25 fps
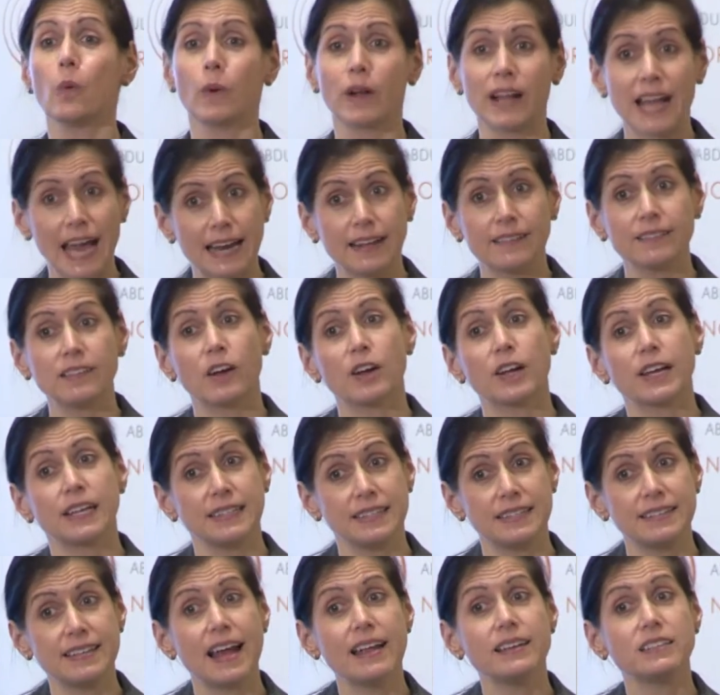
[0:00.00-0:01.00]
We're getting their
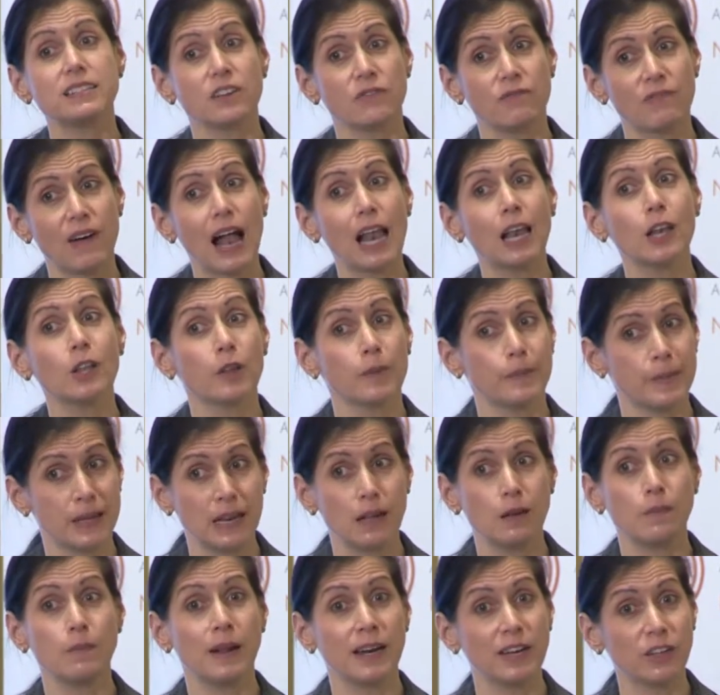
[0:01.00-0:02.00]
consent to follow them
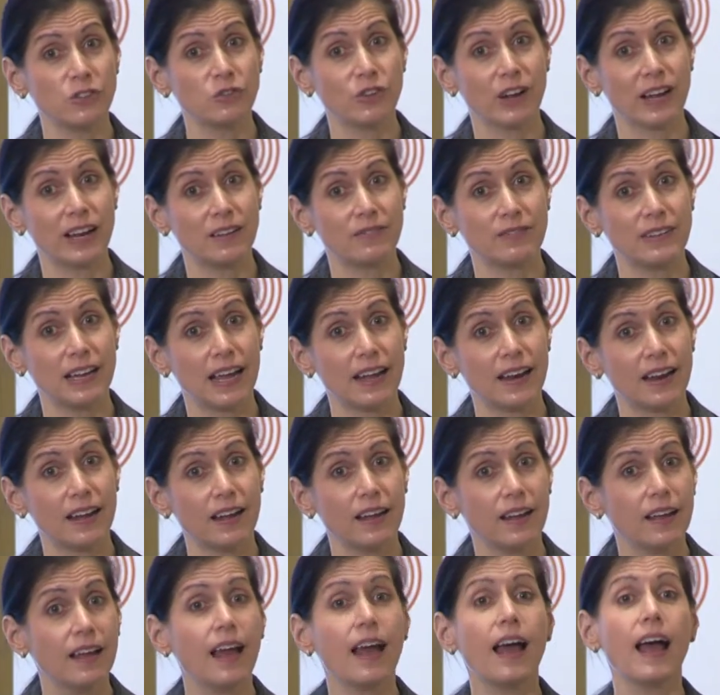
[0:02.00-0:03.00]
in administrative
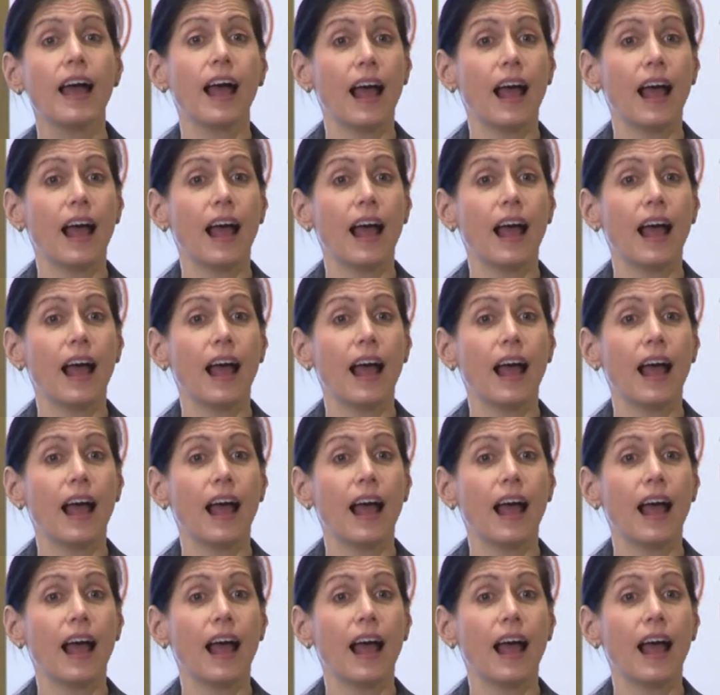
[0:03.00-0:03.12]
data,